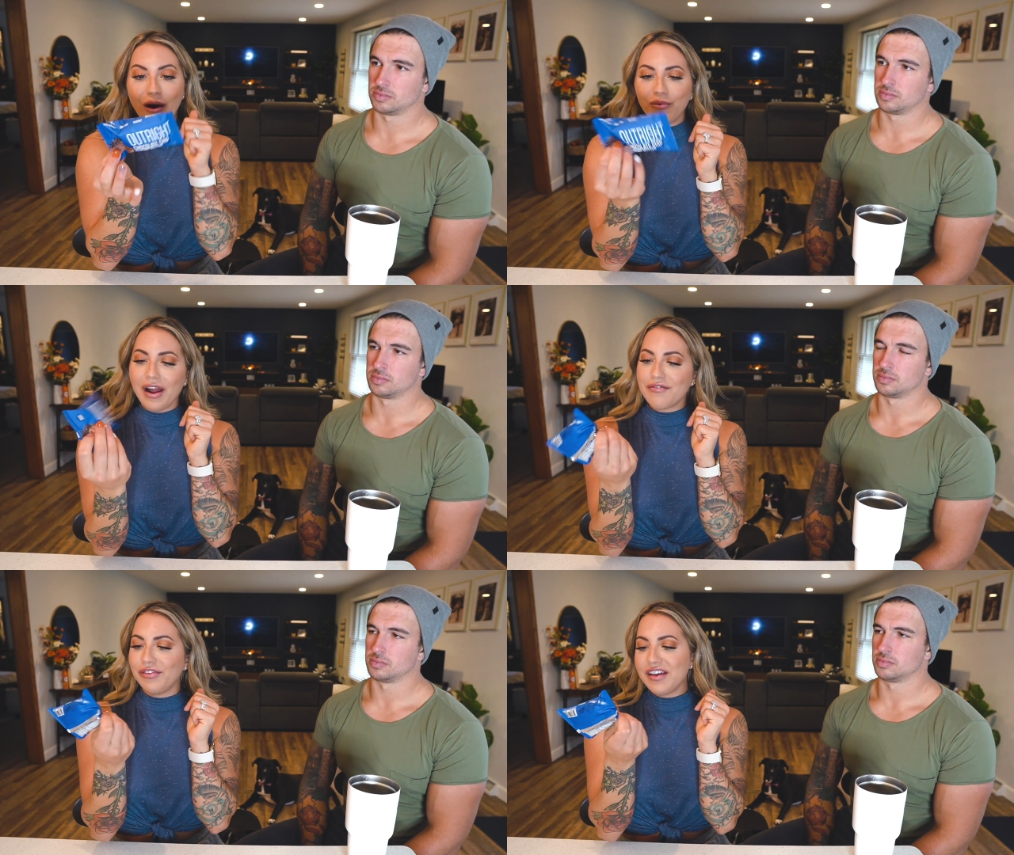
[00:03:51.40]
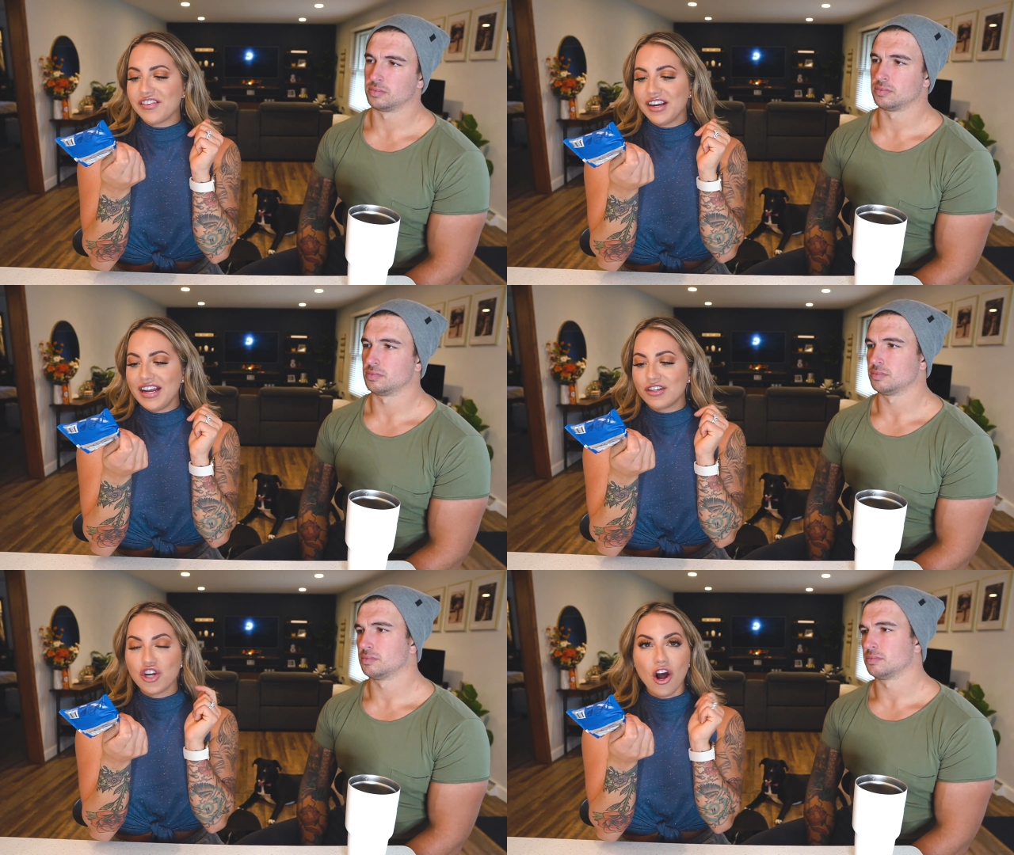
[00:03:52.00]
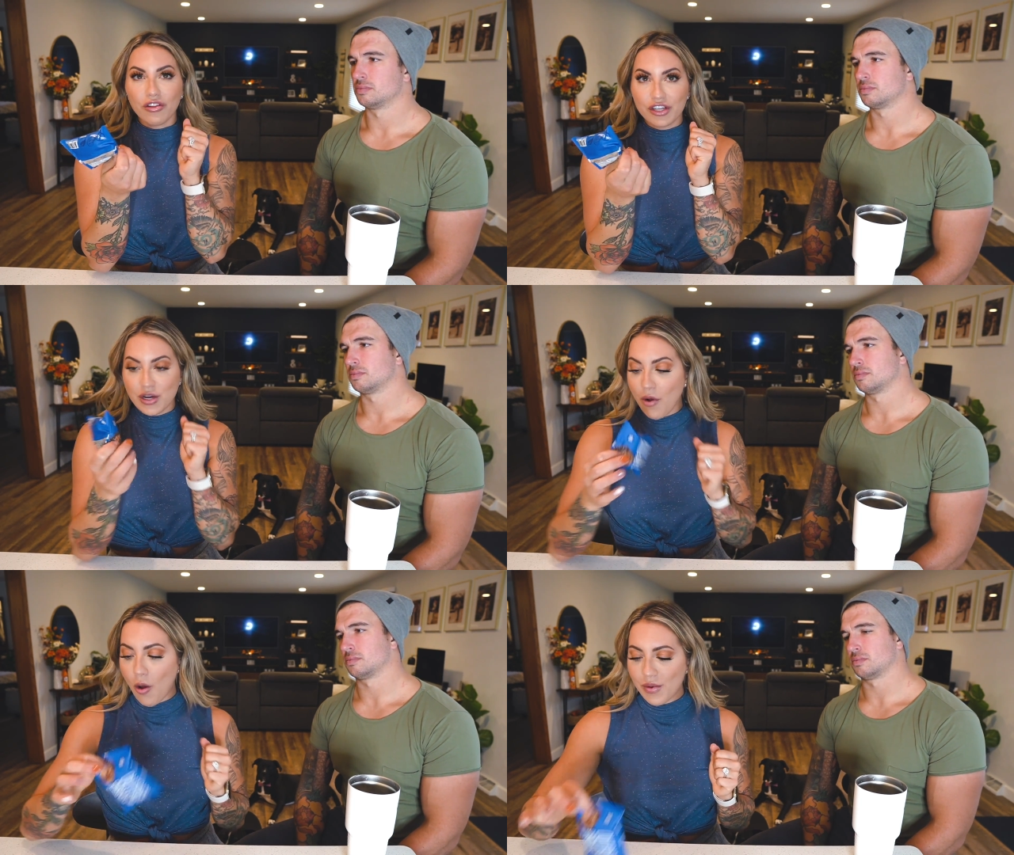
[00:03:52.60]
Speaker 1: outright flavor in chocolate
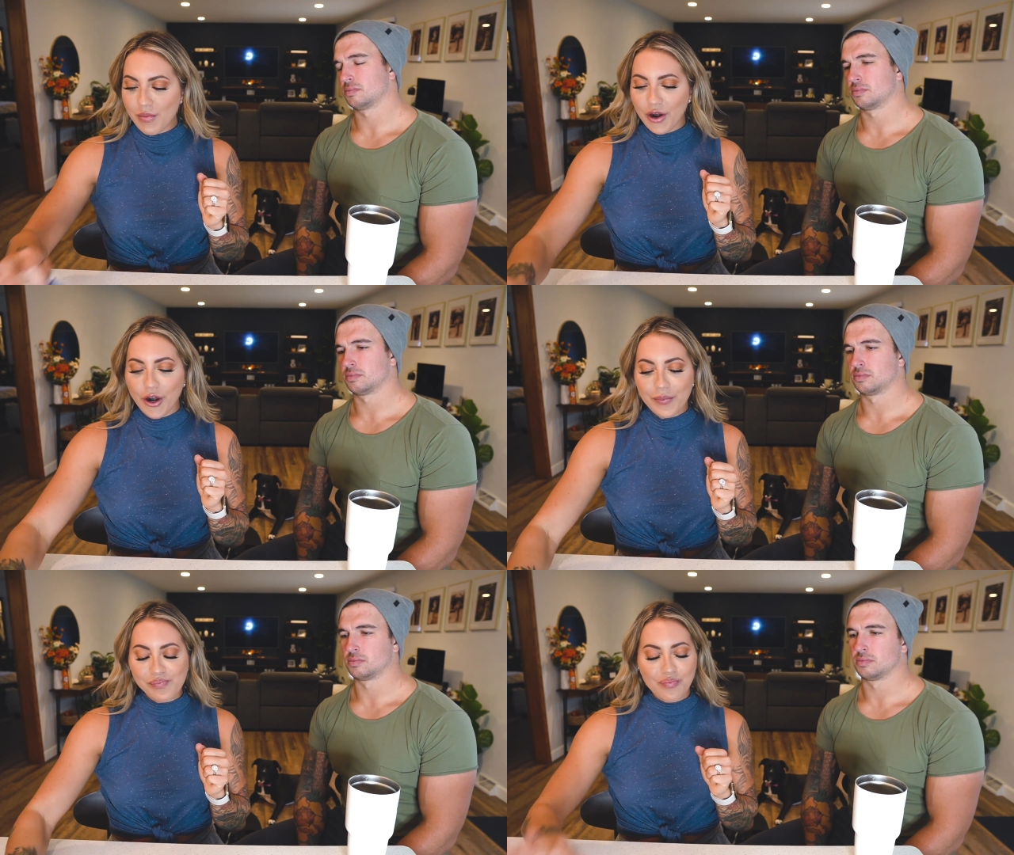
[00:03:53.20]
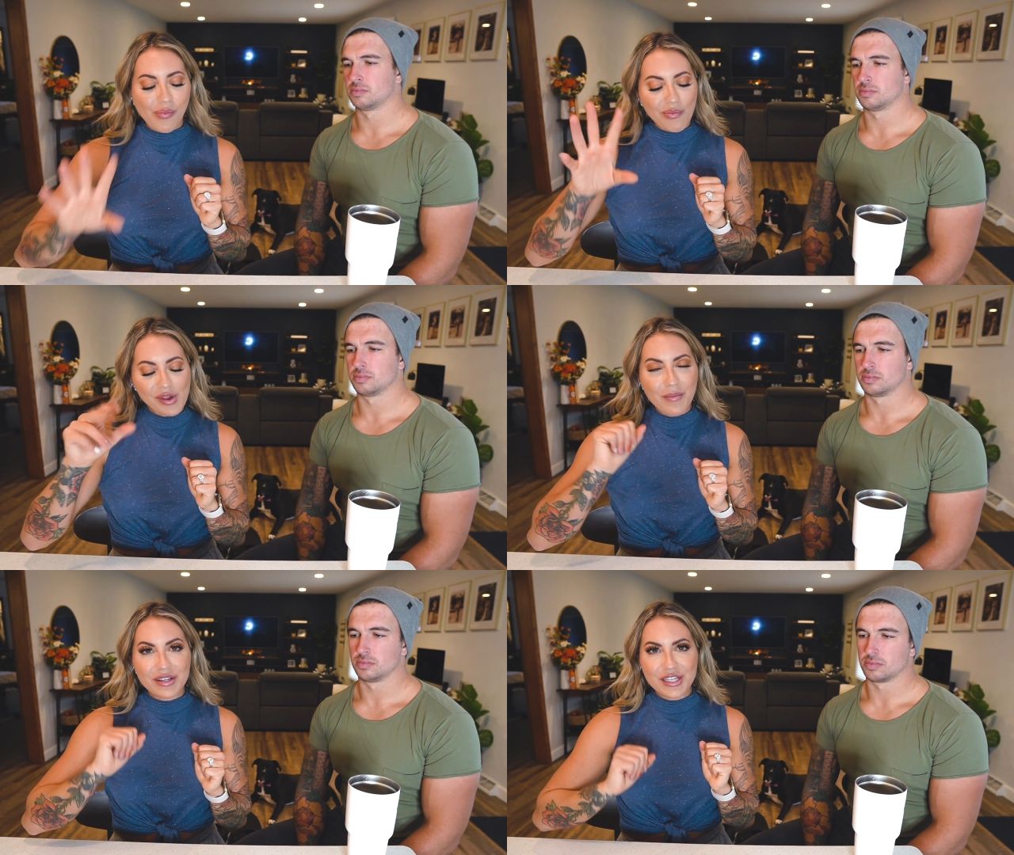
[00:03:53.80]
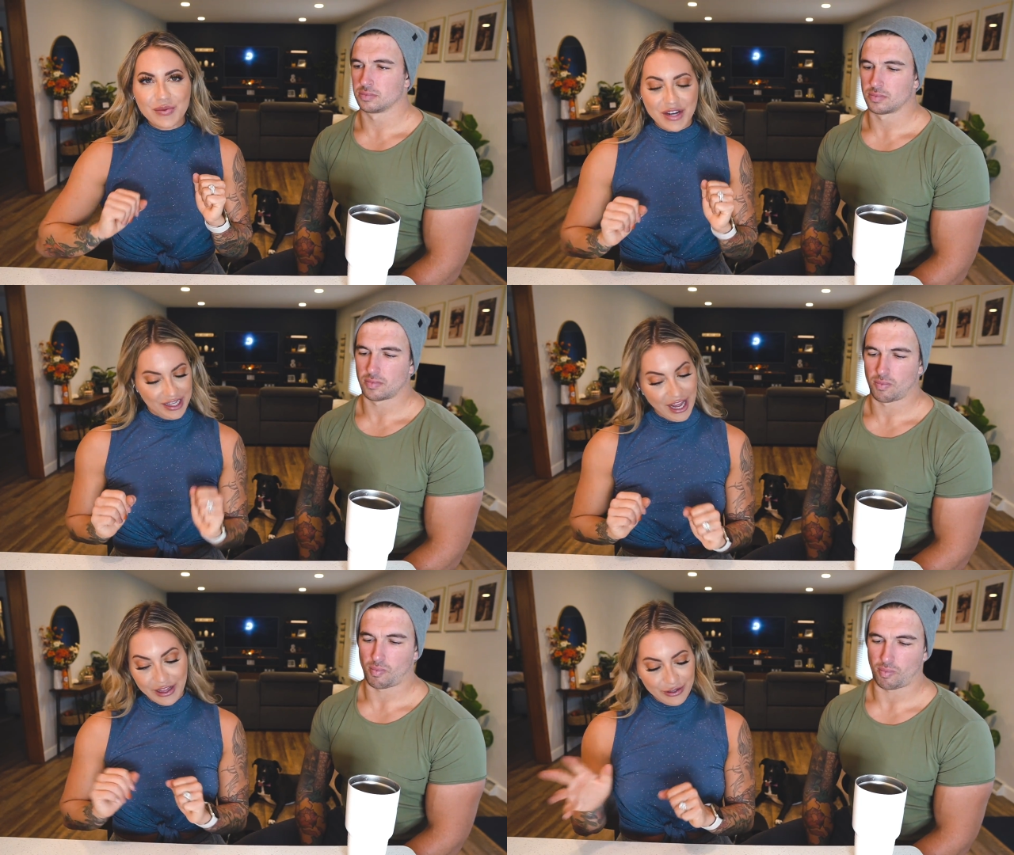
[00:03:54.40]
chip almond butter. But since we
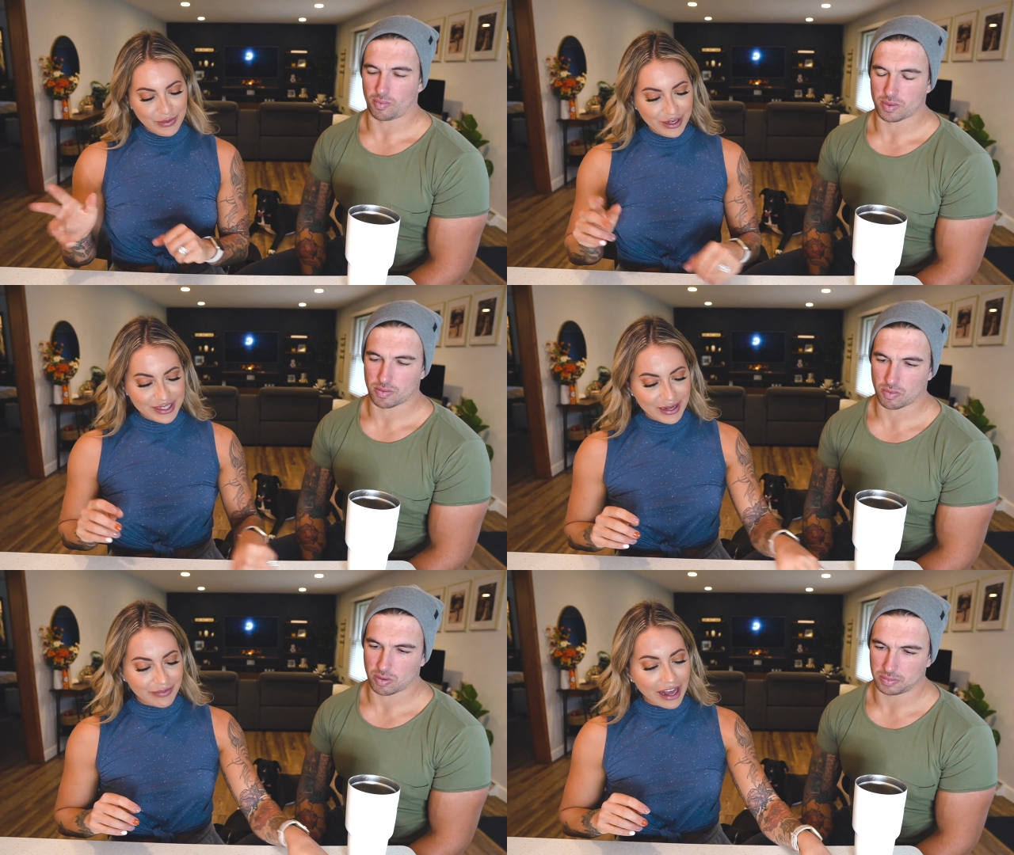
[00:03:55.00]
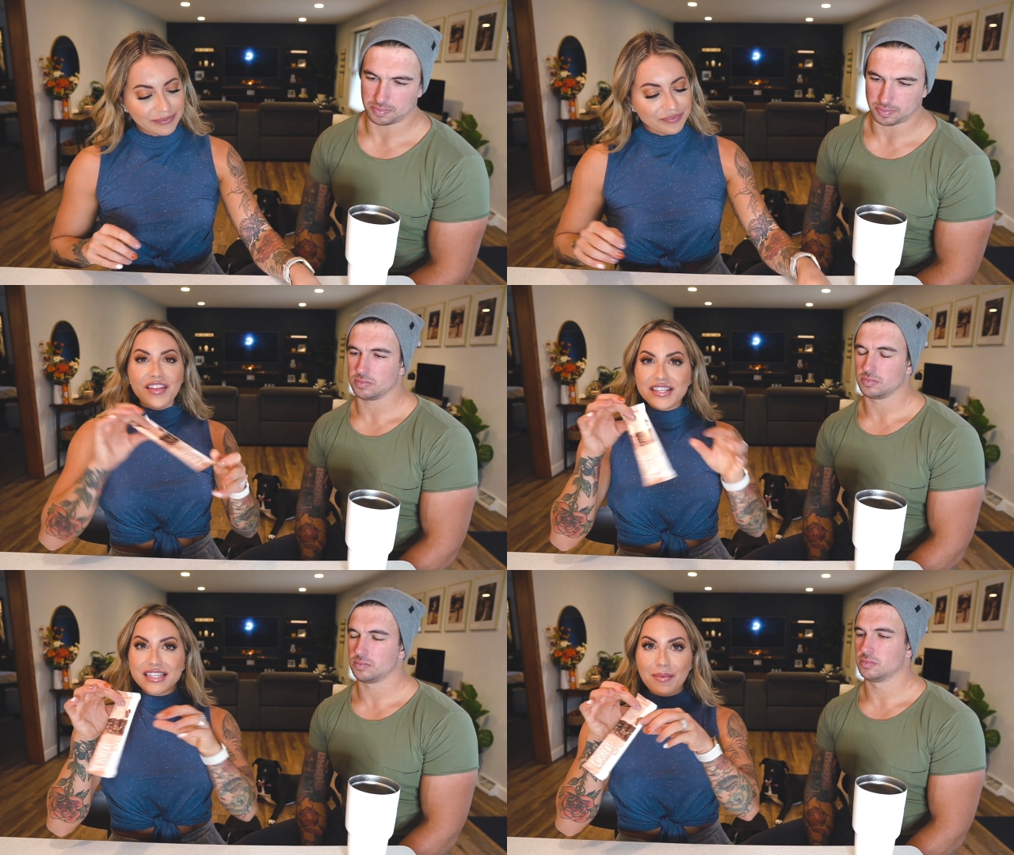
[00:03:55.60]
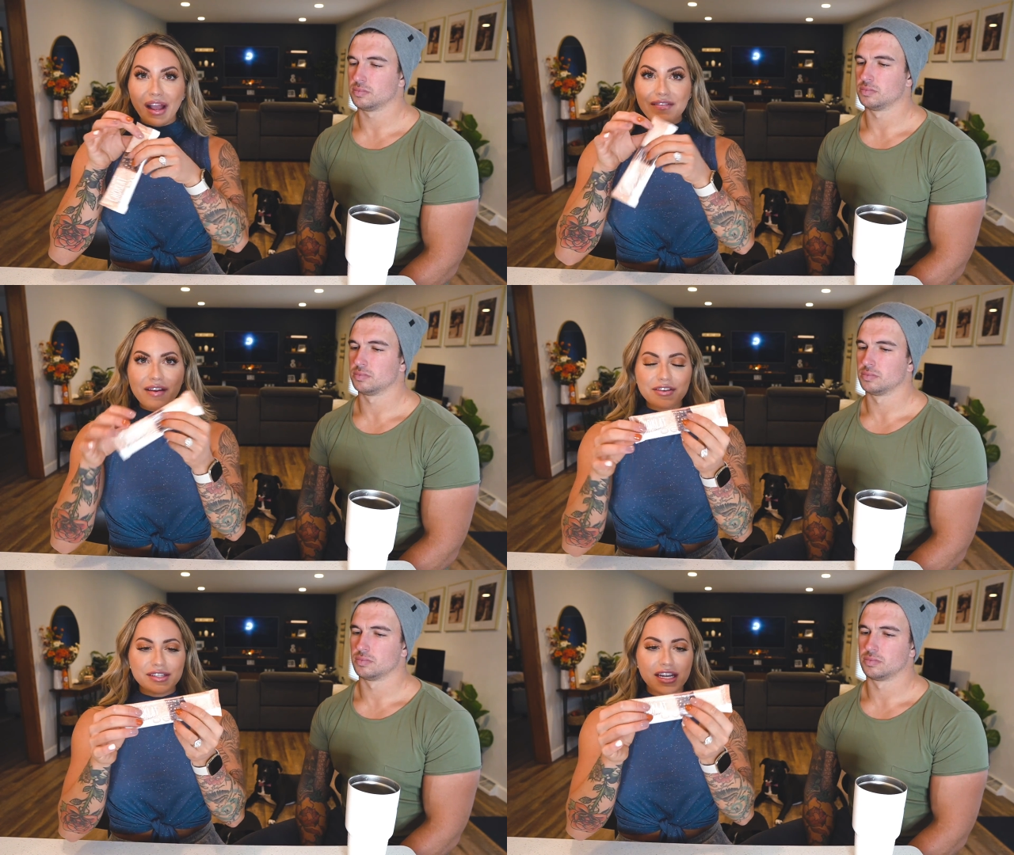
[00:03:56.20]
didn't like those, we're gonna skip that. This is something I've
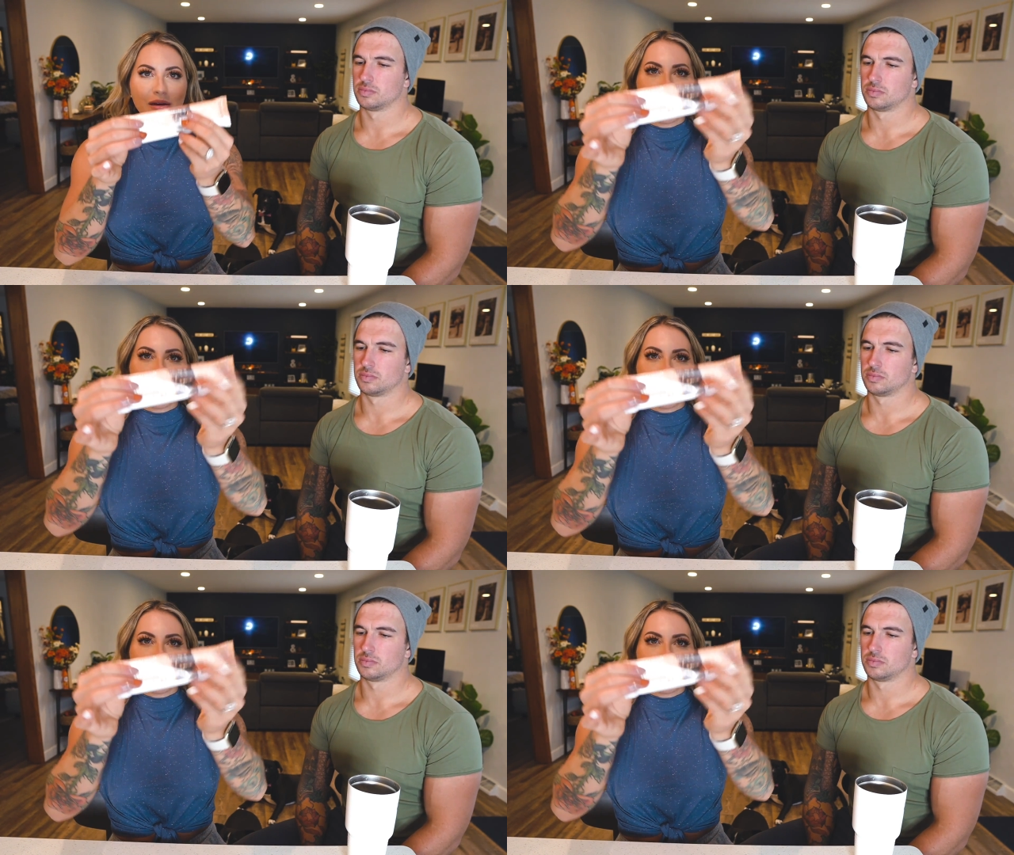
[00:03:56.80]
never seen